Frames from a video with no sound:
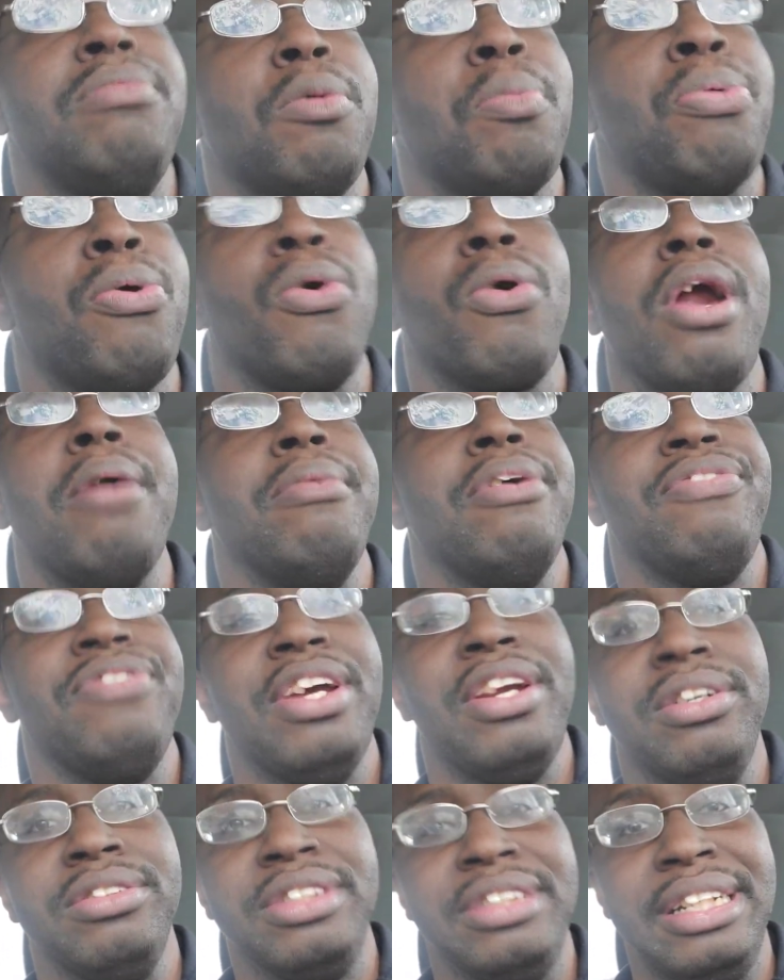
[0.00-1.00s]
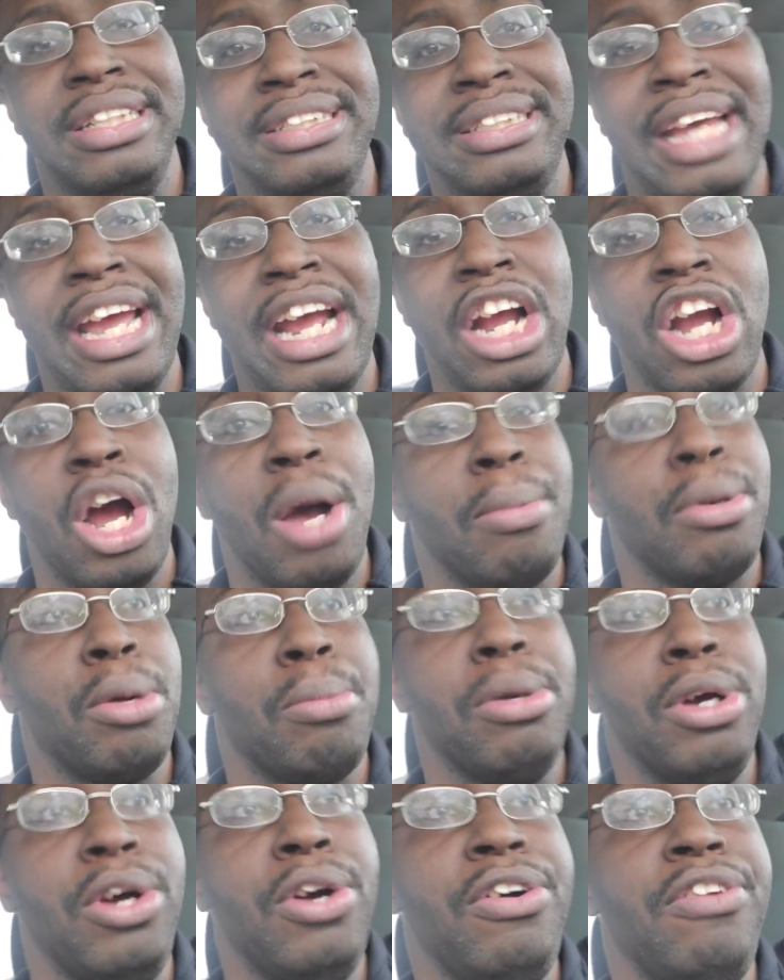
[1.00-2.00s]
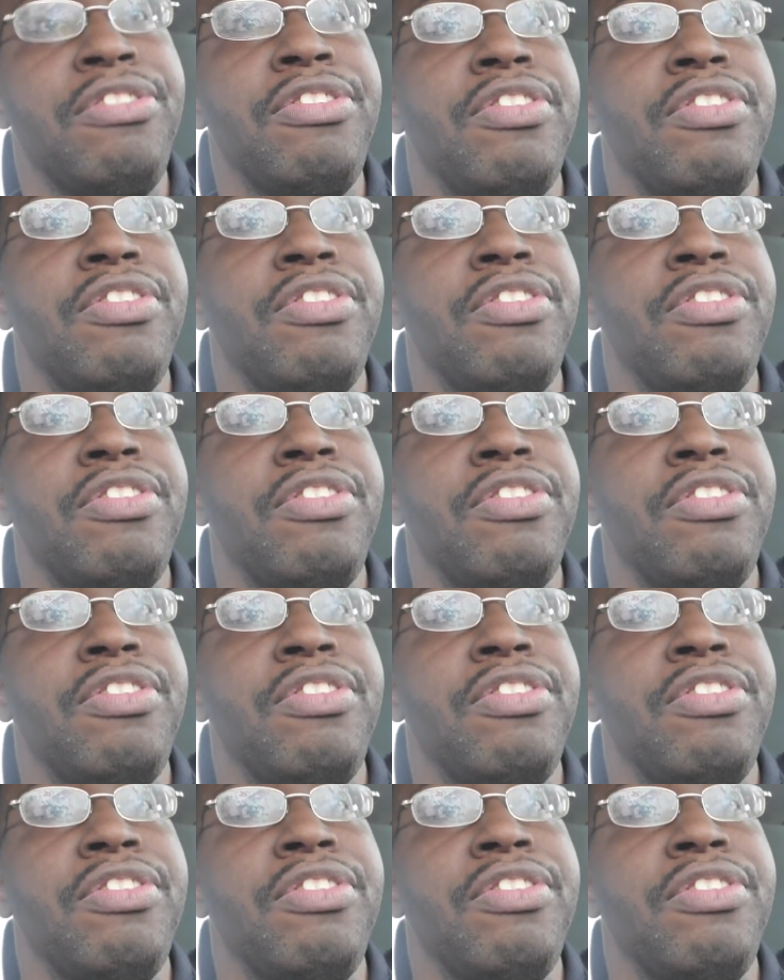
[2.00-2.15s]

are programmed, if they don't see a tachometer move,